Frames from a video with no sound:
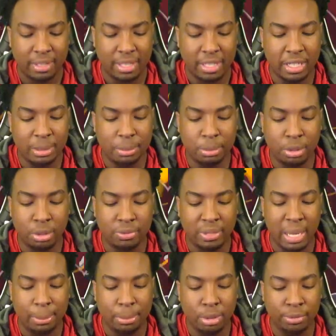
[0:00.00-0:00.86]
Good move.
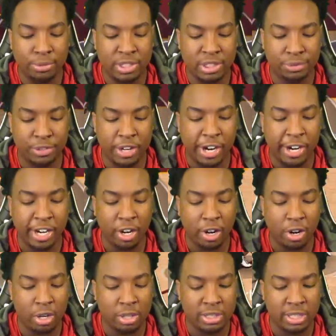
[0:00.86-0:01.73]
That move is very
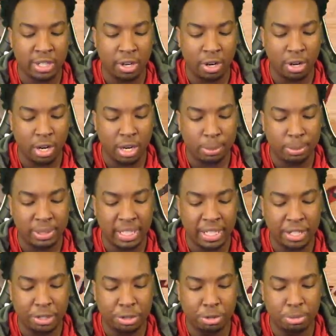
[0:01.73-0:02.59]
hard to guard, but
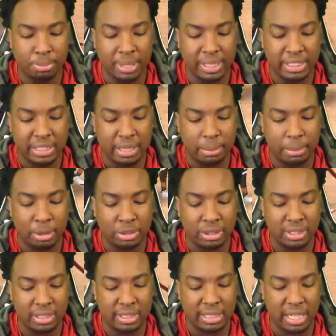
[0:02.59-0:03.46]
they do miss it
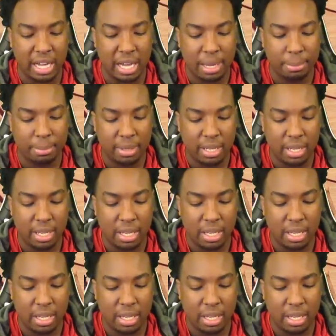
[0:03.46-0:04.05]
most of the time.